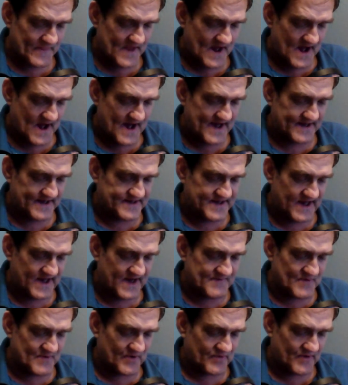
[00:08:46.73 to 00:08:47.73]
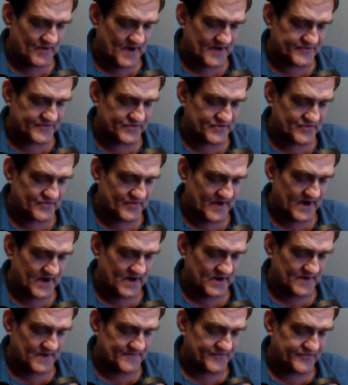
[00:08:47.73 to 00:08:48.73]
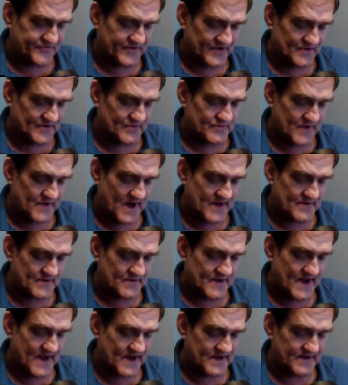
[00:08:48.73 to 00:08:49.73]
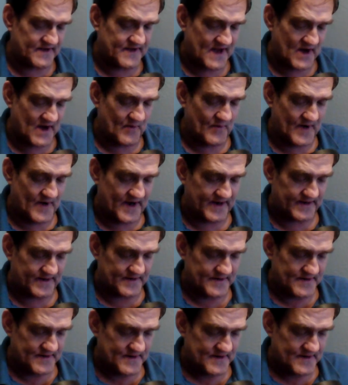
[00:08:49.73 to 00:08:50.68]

I came across the trail of a single rider headed that way.